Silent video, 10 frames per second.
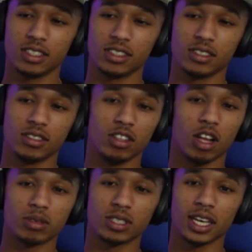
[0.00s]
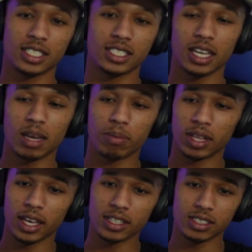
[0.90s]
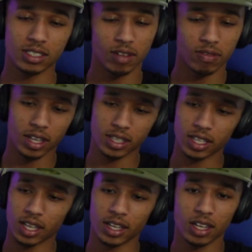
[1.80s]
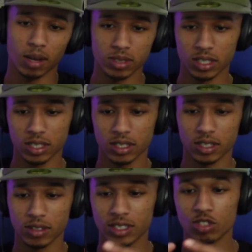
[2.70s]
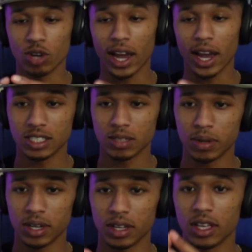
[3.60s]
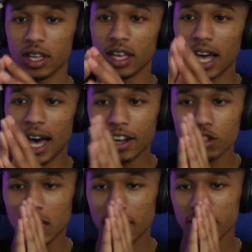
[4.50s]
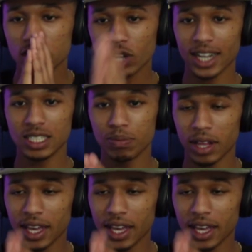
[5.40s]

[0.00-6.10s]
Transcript: you know what I'm saying, set plays and stuff like that comes in the strategy. But how do you have a strategy playing